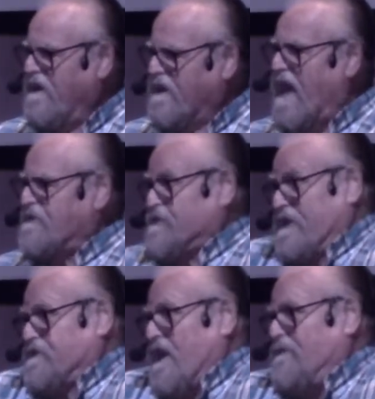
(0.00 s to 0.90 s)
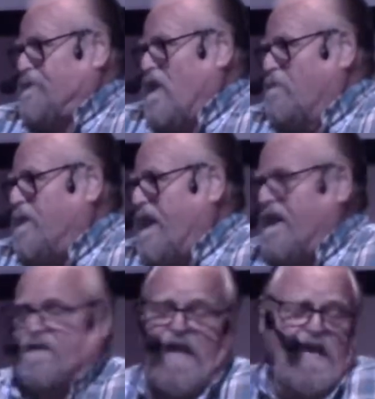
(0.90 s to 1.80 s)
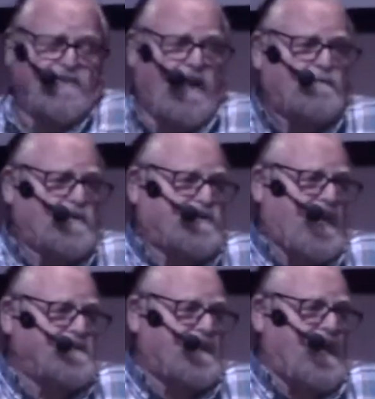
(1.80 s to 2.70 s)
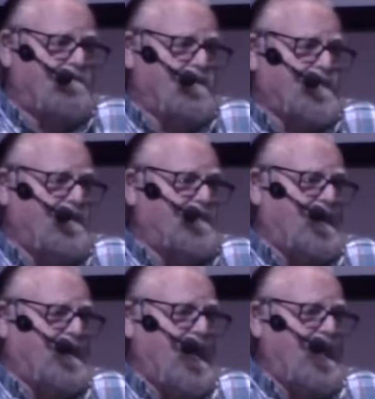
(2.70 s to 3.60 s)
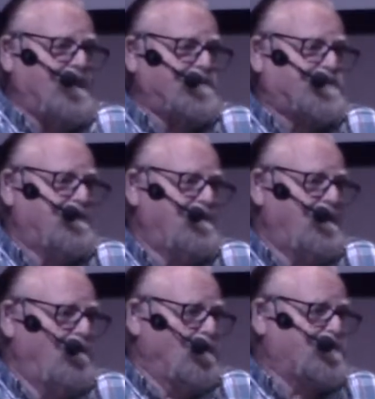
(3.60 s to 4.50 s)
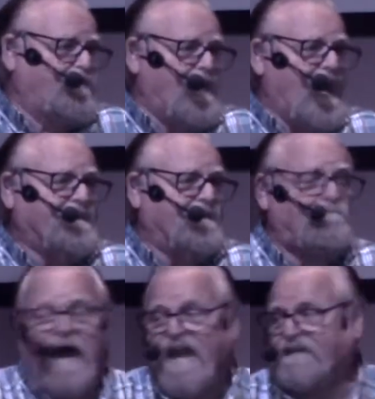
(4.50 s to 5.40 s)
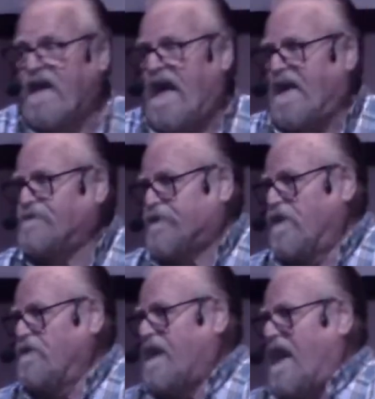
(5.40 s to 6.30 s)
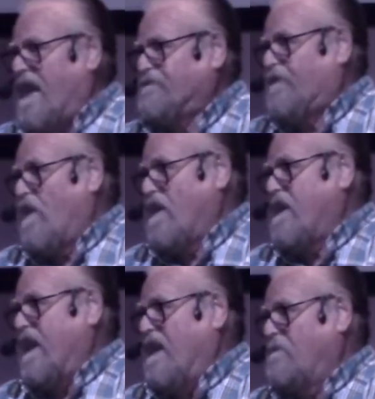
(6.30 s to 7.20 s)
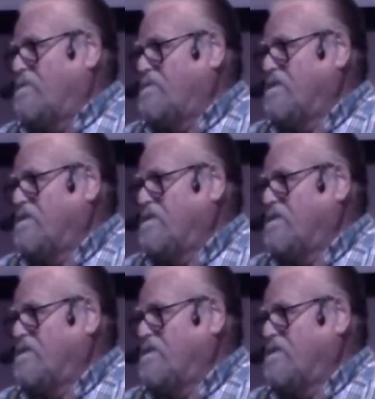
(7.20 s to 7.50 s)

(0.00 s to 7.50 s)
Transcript: God says, let there be. And Scripture says that everything that is was created by God, through God, for Him,